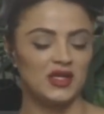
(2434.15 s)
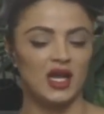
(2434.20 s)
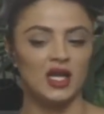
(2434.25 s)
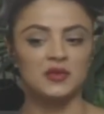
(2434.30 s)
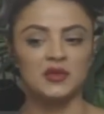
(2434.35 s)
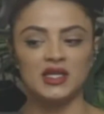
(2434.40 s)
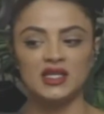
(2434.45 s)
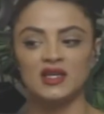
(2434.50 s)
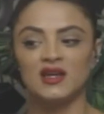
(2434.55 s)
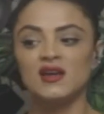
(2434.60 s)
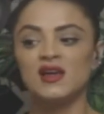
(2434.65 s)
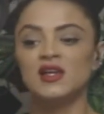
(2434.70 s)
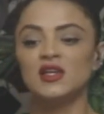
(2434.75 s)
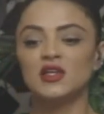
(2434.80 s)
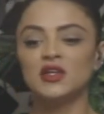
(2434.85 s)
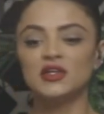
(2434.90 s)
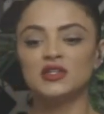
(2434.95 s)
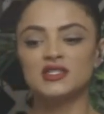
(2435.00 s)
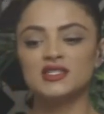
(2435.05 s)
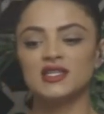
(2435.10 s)
I mean,
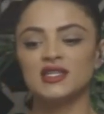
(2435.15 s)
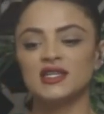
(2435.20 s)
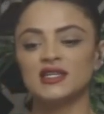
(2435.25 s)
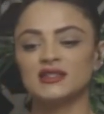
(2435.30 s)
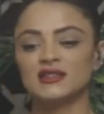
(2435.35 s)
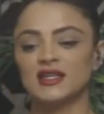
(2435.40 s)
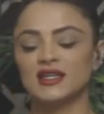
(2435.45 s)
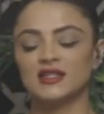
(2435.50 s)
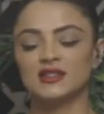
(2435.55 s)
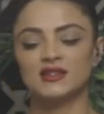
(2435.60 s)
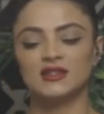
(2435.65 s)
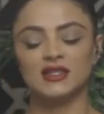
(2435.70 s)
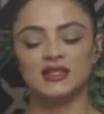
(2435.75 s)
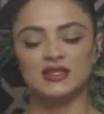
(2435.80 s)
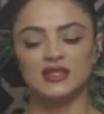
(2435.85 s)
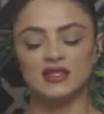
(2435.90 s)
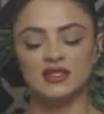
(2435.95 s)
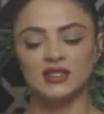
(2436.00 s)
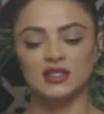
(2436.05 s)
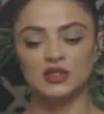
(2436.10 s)
you're saying that
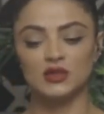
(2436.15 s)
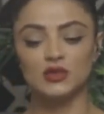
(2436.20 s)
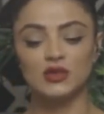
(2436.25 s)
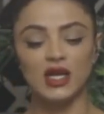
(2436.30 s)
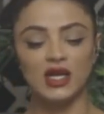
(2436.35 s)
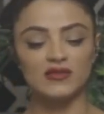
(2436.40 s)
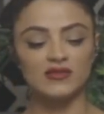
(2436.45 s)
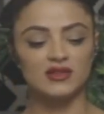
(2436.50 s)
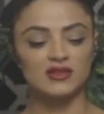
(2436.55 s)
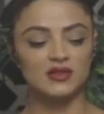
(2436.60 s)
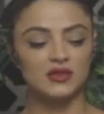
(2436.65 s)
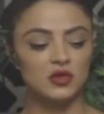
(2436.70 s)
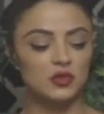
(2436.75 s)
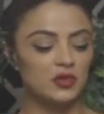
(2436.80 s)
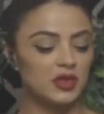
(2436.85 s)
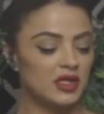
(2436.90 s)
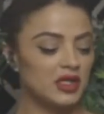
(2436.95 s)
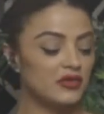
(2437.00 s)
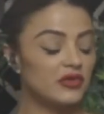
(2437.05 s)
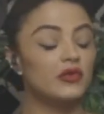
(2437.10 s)
you gave a little
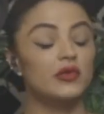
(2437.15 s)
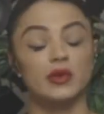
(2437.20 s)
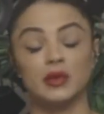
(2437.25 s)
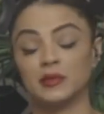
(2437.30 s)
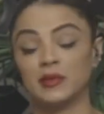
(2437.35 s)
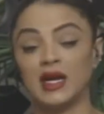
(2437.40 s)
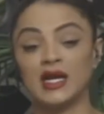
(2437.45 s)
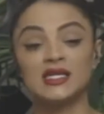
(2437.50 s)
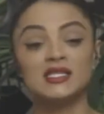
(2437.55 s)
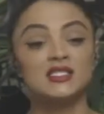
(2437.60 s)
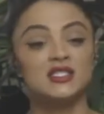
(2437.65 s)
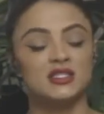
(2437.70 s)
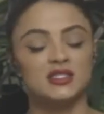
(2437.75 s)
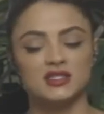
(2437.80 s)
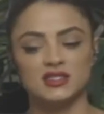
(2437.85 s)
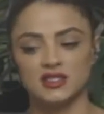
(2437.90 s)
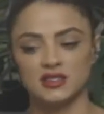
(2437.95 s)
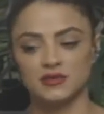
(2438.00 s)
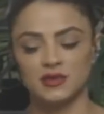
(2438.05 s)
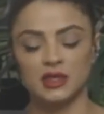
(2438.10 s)
bit of a reminder
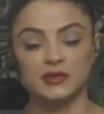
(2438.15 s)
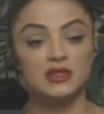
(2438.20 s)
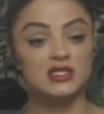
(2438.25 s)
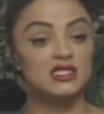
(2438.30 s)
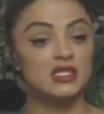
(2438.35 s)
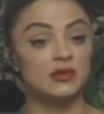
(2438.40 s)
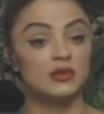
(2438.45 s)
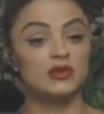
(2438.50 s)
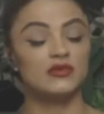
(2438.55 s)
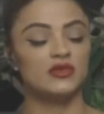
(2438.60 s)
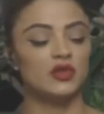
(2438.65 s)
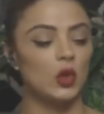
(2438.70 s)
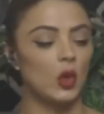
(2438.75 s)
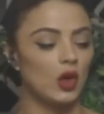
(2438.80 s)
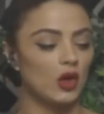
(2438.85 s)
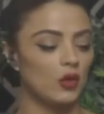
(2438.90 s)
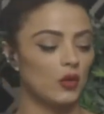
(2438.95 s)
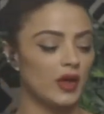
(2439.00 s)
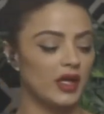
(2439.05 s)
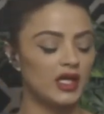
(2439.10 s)
to maybe some of
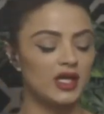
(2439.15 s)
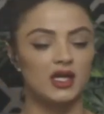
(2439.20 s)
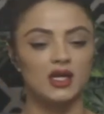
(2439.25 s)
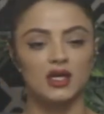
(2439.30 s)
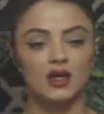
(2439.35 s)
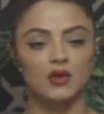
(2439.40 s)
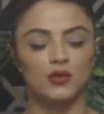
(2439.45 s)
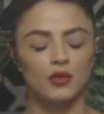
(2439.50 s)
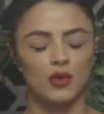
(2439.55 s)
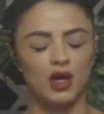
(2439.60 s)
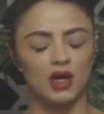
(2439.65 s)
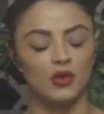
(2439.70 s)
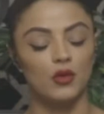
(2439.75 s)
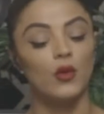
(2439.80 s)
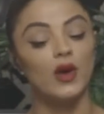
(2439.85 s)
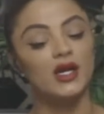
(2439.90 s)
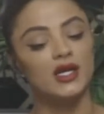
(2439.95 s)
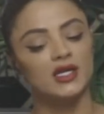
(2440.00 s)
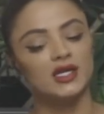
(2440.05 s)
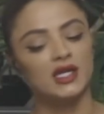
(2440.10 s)
your
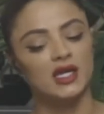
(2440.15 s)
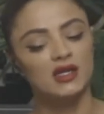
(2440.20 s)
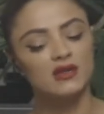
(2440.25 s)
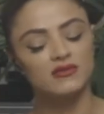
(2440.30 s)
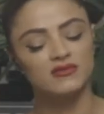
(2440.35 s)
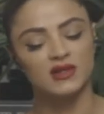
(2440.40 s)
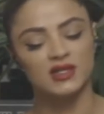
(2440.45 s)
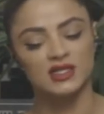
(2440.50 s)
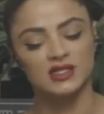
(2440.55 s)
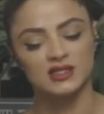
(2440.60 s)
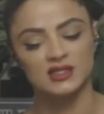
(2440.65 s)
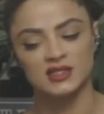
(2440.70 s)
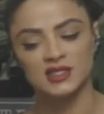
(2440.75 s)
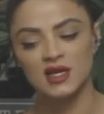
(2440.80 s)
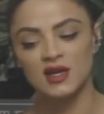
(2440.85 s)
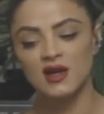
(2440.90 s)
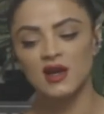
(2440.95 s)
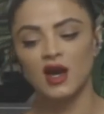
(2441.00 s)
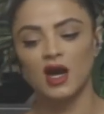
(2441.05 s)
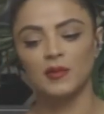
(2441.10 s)
white gay friends
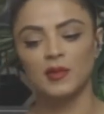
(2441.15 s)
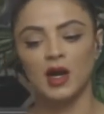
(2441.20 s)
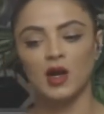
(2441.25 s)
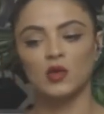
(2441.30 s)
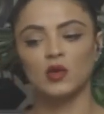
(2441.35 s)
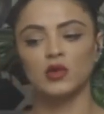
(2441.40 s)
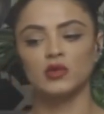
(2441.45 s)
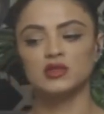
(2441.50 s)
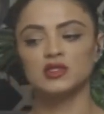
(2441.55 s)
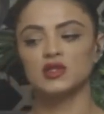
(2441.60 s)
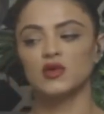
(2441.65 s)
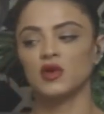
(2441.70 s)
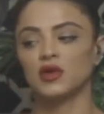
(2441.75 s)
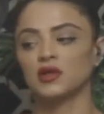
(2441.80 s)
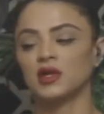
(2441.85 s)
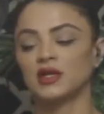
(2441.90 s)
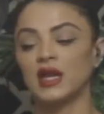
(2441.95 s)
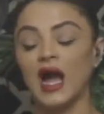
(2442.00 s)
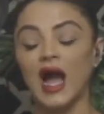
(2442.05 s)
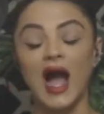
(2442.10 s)
about what was going
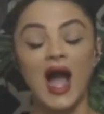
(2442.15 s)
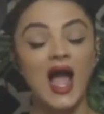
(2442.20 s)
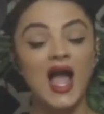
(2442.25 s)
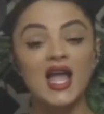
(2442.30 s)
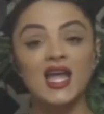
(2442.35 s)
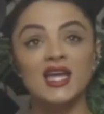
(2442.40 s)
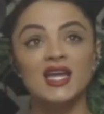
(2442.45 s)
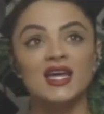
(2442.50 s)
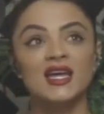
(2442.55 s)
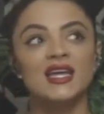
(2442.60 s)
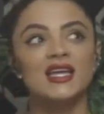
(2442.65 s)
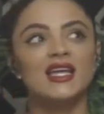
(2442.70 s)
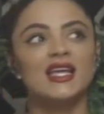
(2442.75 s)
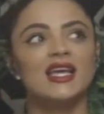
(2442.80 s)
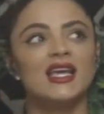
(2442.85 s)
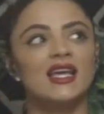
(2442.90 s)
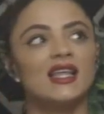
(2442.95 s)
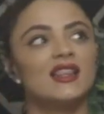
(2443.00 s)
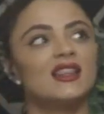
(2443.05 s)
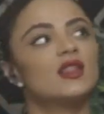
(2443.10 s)
on. I
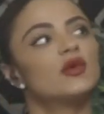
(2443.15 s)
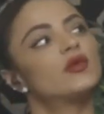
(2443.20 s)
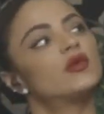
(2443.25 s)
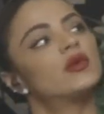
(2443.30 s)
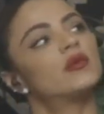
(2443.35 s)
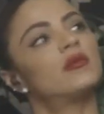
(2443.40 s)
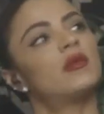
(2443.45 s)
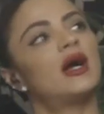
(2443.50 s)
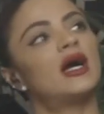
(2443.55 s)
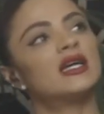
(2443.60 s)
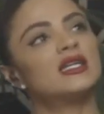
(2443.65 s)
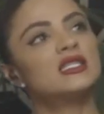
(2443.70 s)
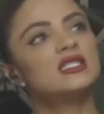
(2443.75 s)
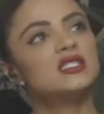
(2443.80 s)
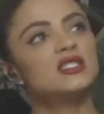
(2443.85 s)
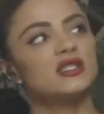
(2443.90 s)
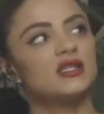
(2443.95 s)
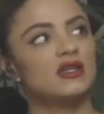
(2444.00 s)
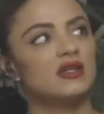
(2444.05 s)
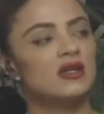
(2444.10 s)
get the
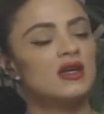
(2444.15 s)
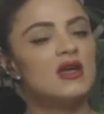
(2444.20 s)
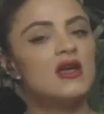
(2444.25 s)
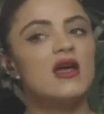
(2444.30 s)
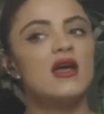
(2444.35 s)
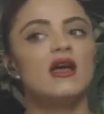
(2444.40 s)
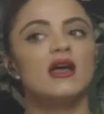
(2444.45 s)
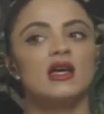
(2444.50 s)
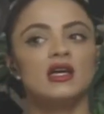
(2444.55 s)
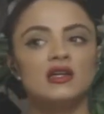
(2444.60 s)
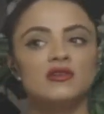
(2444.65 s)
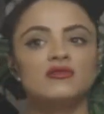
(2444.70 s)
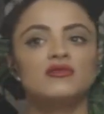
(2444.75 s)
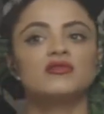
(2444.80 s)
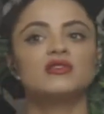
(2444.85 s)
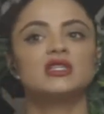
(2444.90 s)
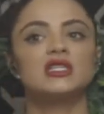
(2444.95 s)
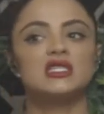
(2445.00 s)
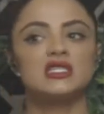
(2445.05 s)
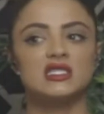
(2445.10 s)
reminder
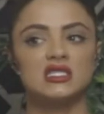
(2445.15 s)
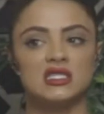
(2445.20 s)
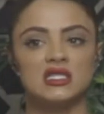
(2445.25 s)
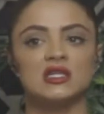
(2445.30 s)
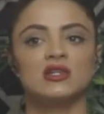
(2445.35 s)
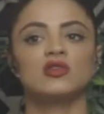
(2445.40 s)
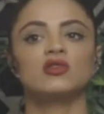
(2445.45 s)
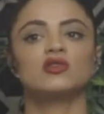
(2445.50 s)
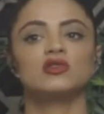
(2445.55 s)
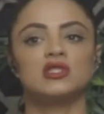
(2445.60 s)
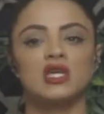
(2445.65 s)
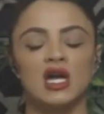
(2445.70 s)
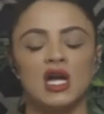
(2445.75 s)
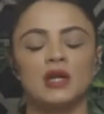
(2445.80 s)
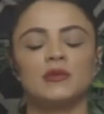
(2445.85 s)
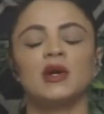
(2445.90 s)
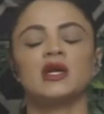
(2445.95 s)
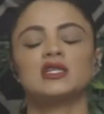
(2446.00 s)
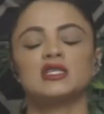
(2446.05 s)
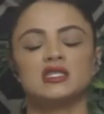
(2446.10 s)
every single
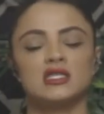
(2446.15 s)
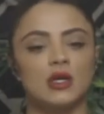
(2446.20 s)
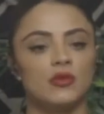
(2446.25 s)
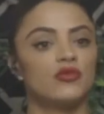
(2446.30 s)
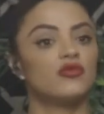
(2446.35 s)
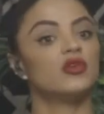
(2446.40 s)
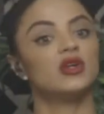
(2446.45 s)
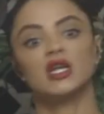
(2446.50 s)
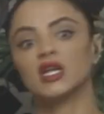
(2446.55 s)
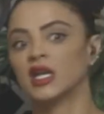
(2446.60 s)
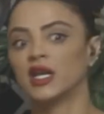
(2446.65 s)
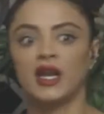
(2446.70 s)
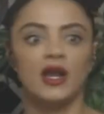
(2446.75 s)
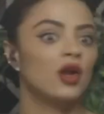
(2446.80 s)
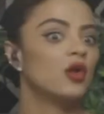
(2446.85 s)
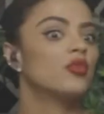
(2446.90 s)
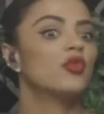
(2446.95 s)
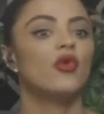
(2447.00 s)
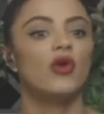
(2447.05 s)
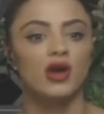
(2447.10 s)
time I step foot in an
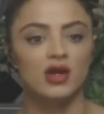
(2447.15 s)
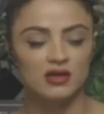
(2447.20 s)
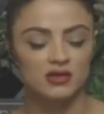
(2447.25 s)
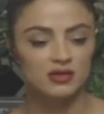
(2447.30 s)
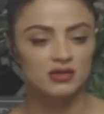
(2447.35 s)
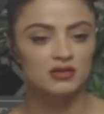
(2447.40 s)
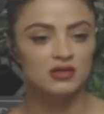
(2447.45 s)
airport.